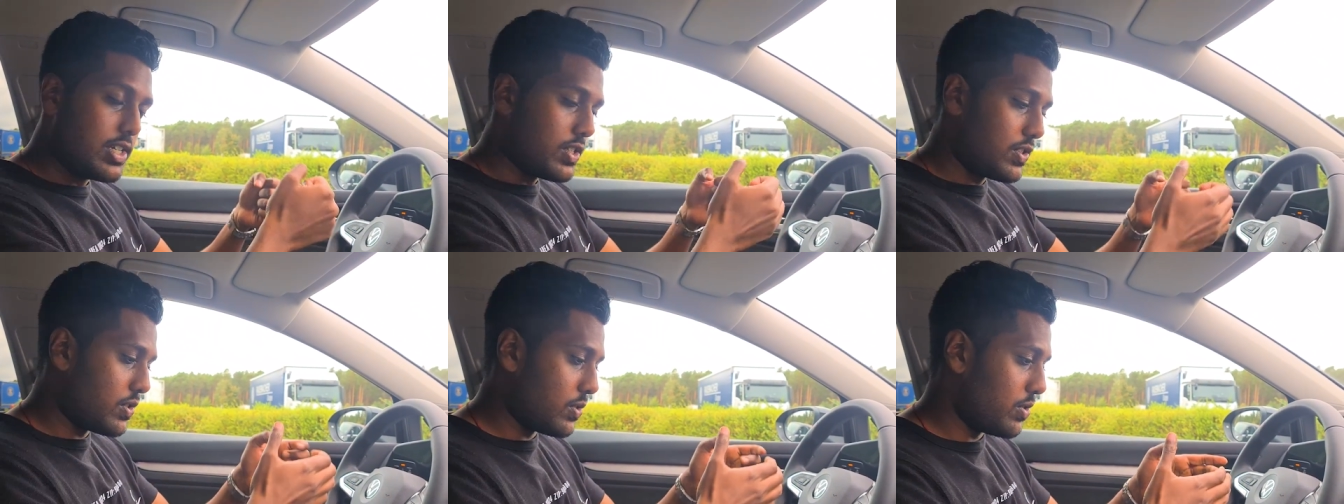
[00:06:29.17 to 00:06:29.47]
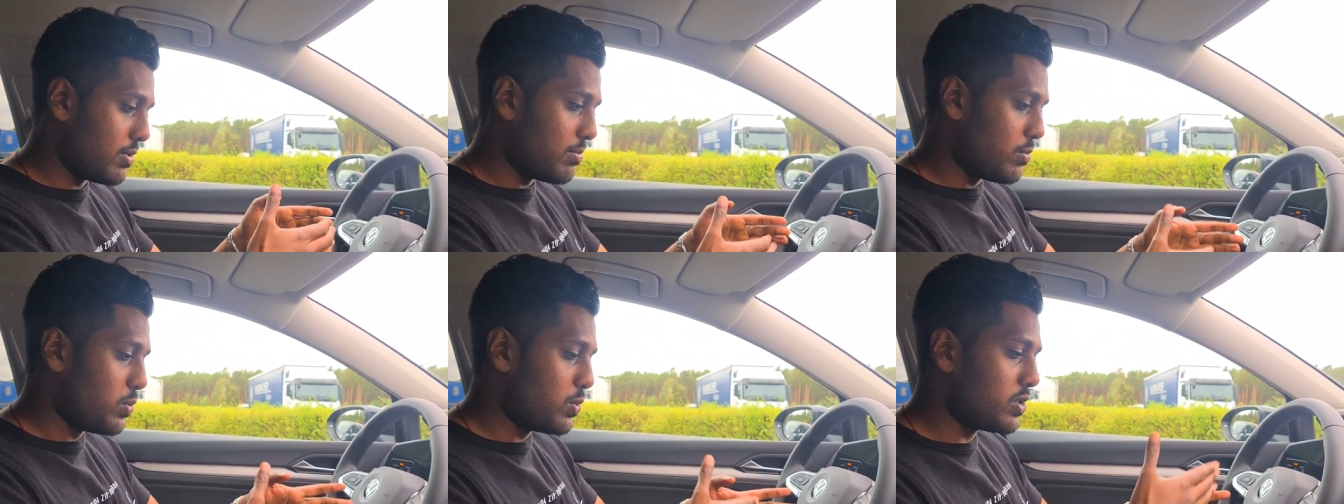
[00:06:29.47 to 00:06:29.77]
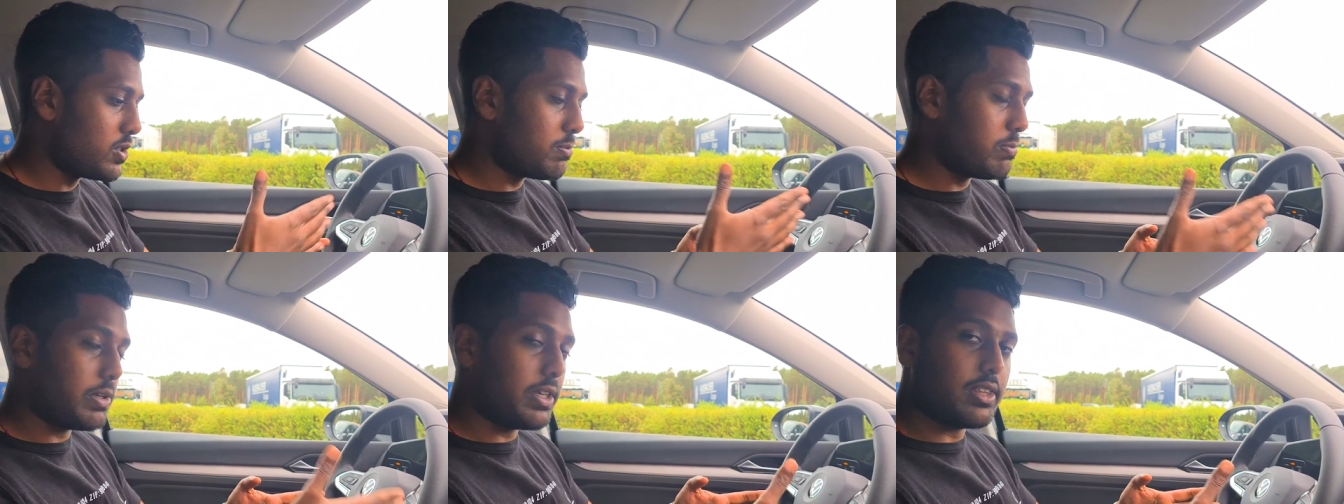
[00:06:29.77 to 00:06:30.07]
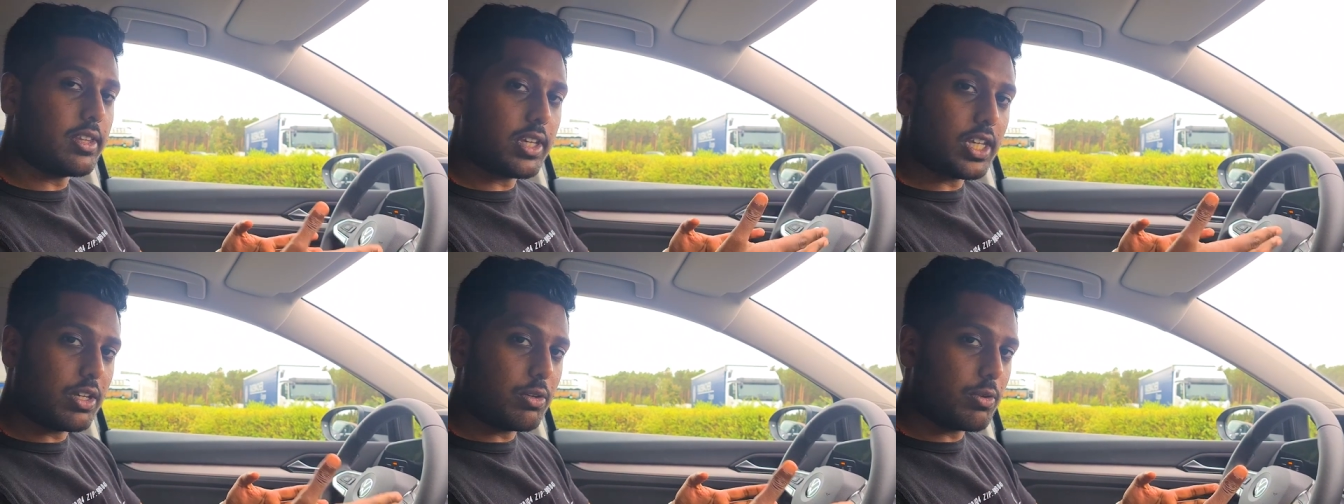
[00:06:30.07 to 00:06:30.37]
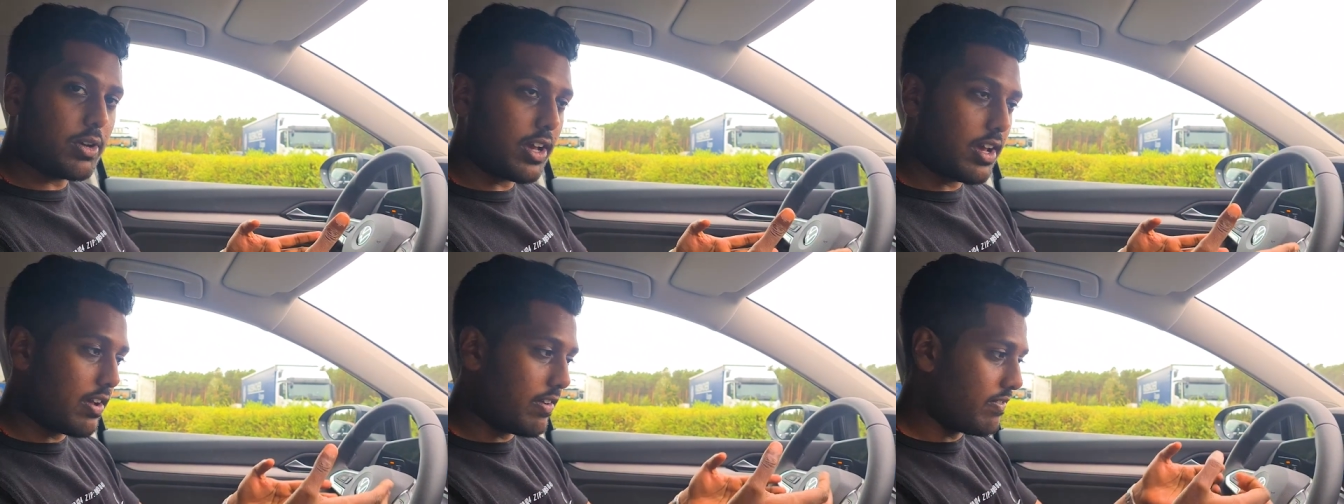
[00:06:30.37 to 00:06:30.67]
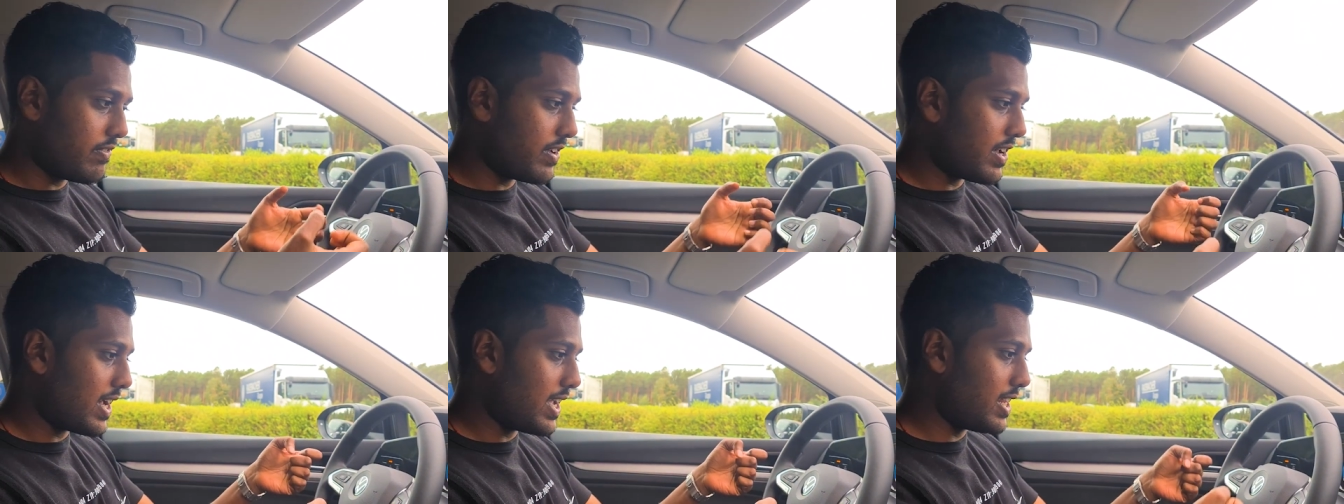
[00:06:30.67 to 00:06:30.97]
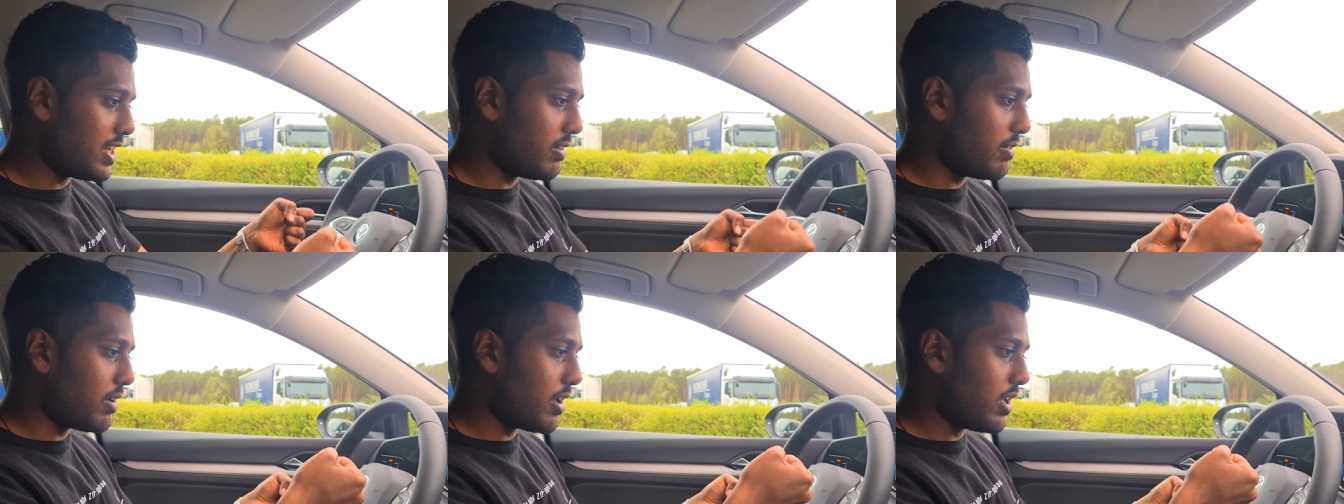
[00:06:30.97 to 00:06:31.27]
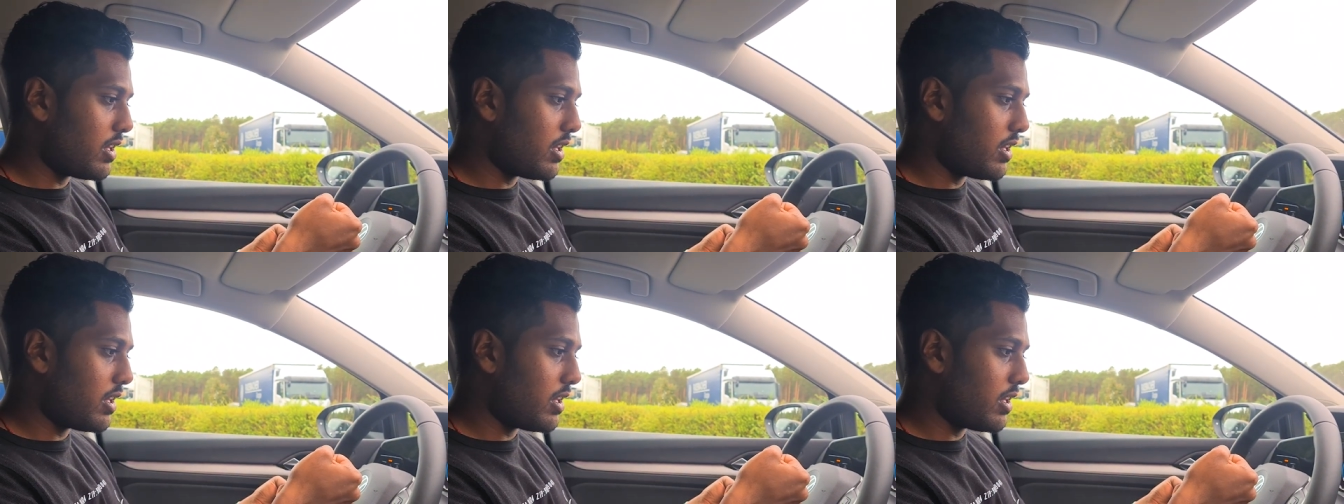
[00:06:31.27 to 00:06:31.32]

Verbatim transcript: So the more speed that you have, any,